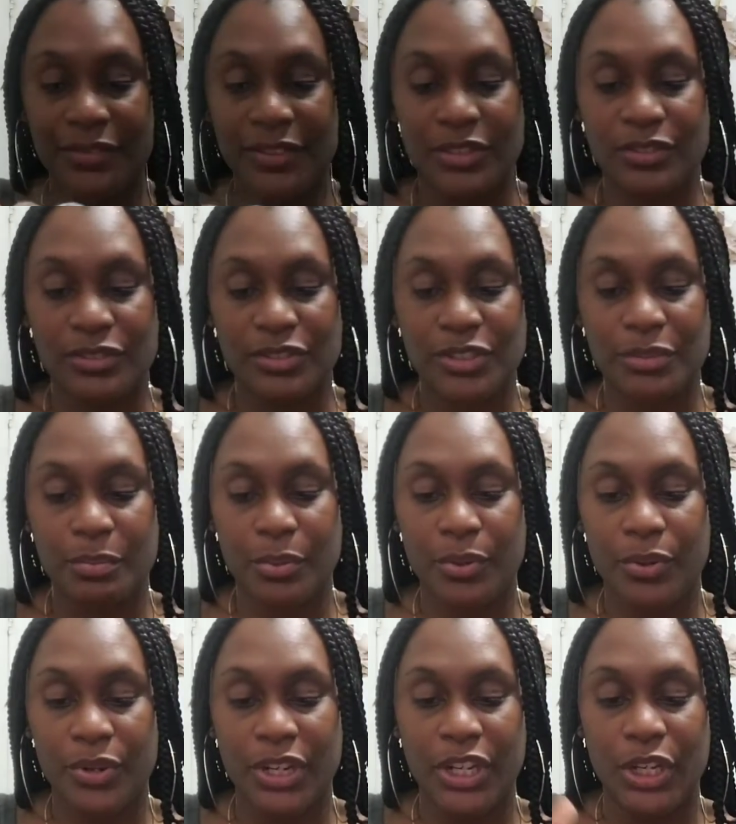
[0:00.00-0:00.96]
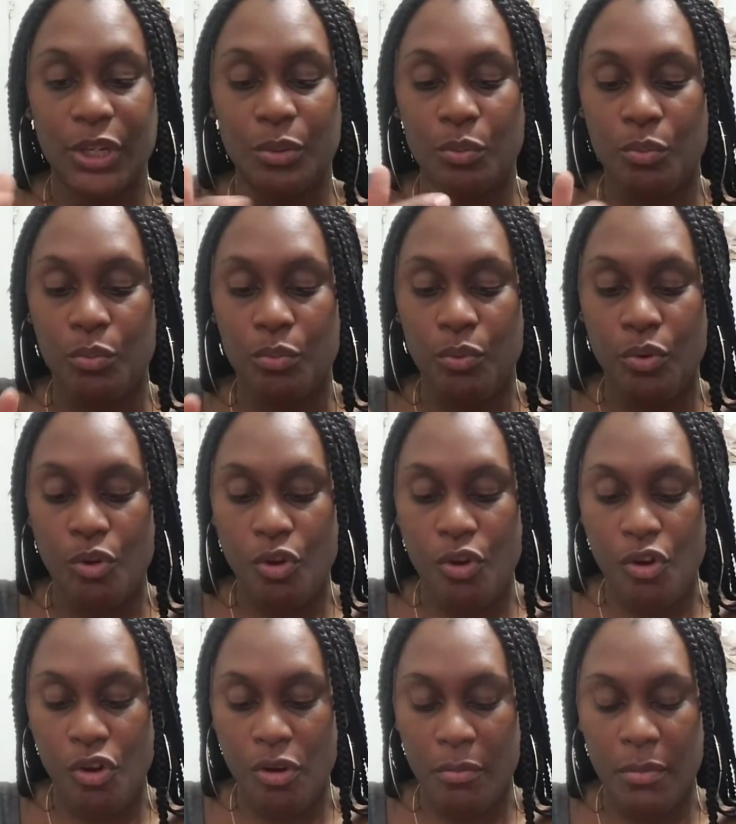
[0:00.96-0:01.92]
It feels pretty
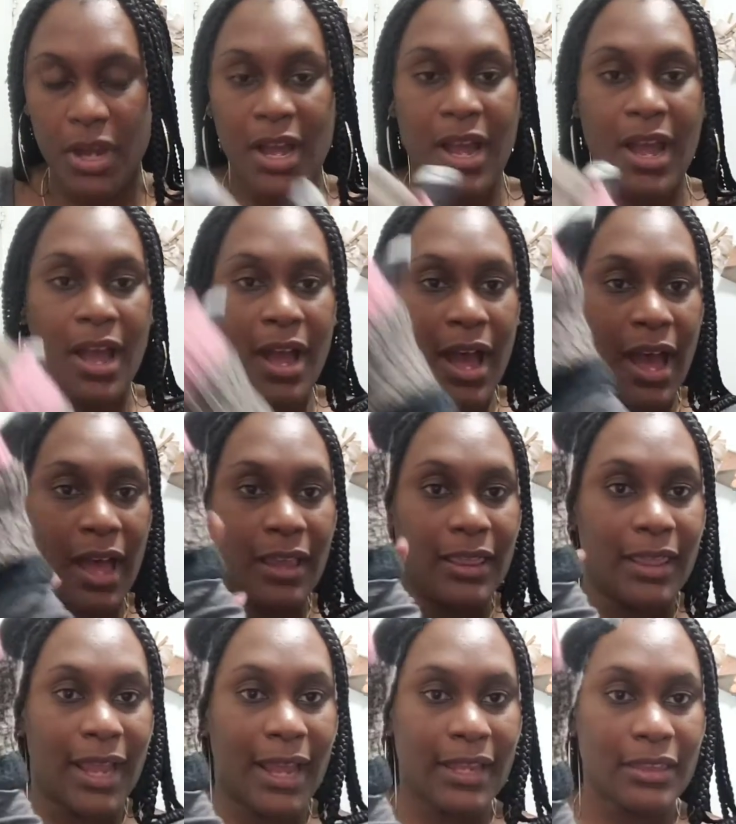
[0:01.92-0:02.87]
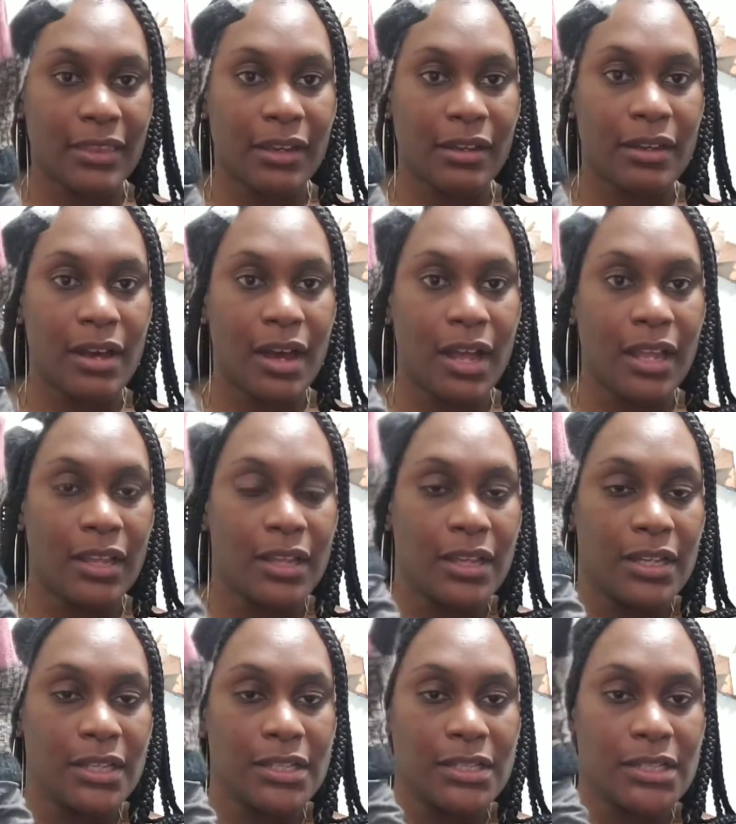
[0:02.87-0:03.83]
warm. I like the
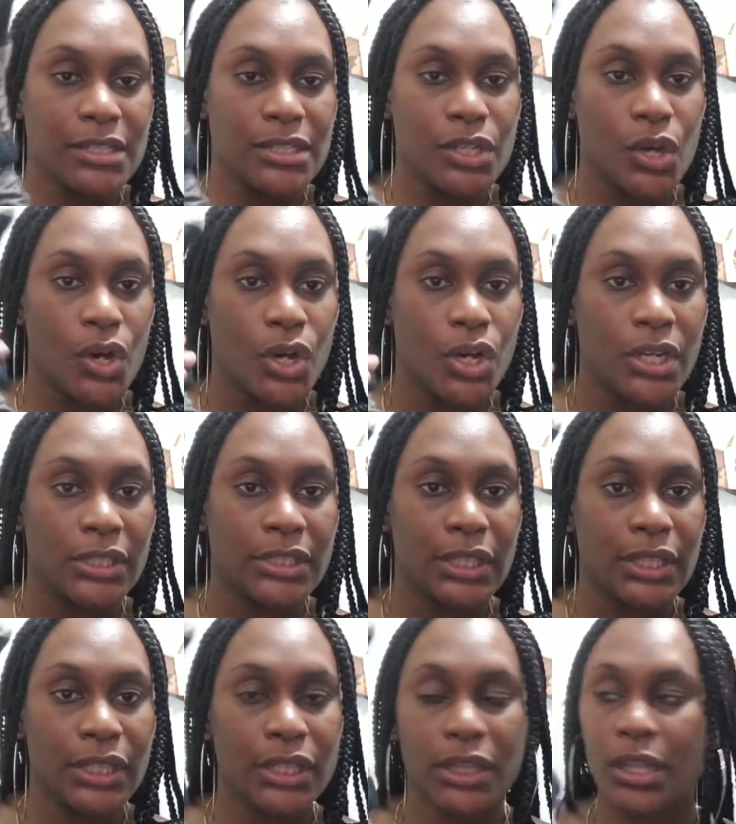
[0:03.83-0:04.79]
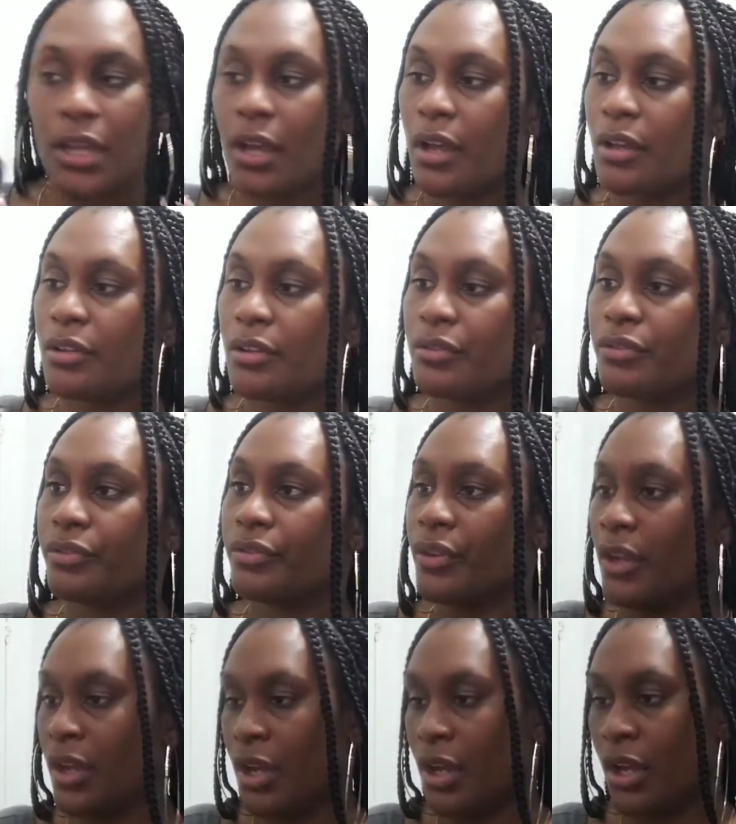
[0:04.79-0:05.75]
colors on the glove.